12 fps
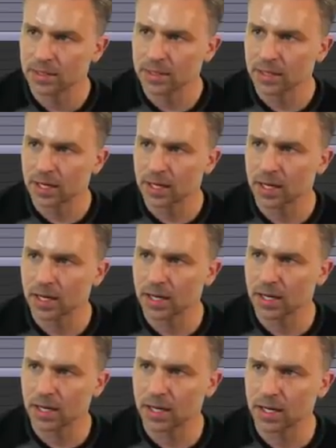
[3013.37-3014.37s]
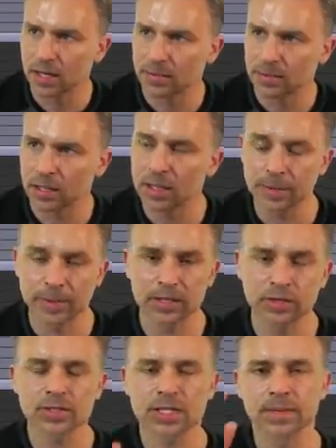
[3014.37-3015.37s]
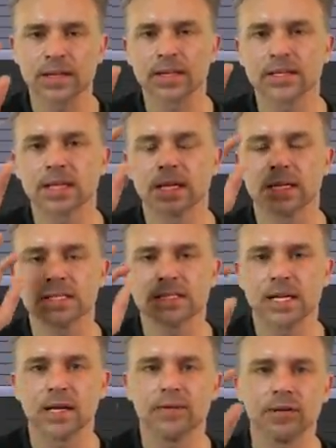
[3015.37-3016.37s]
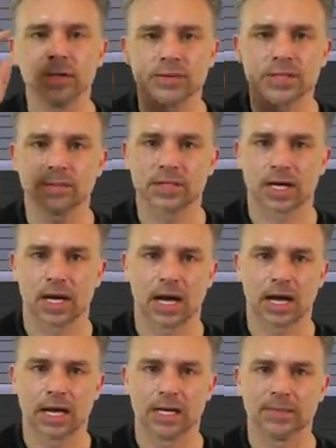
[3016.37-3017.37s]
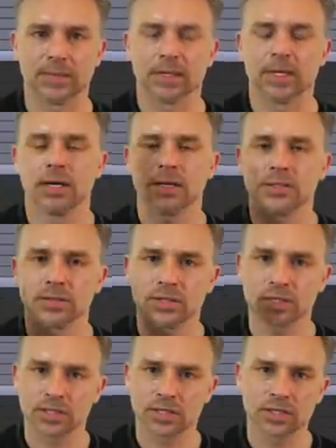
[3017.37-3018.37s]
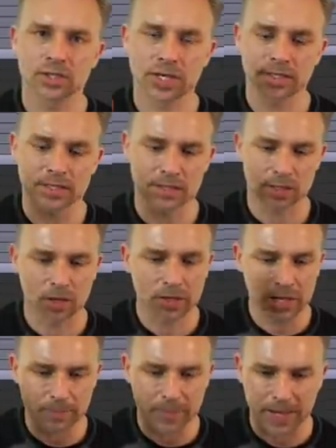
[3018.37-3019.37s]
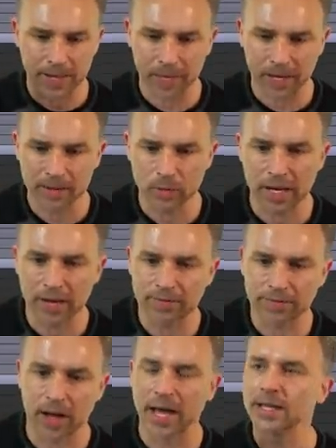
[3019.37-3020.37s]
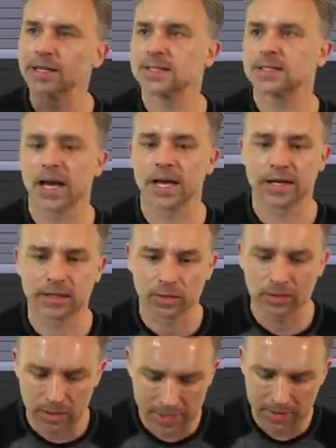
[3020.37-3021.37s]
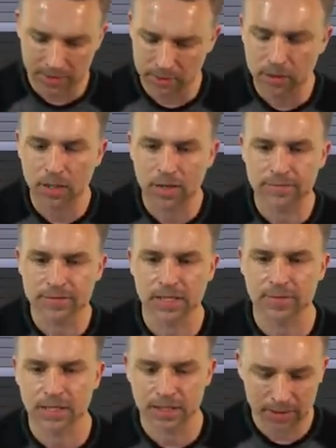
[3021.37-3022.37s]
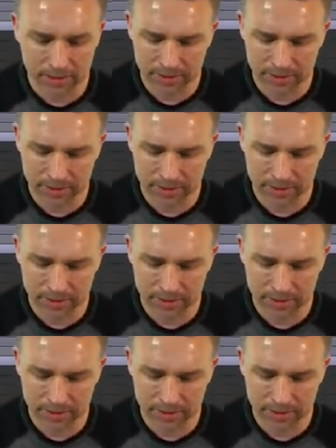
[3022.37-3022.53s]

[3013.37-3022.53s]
Um, let me do something that's going to save you some time. So just, oh yeah, by the way, if I decide I don't like the look of something,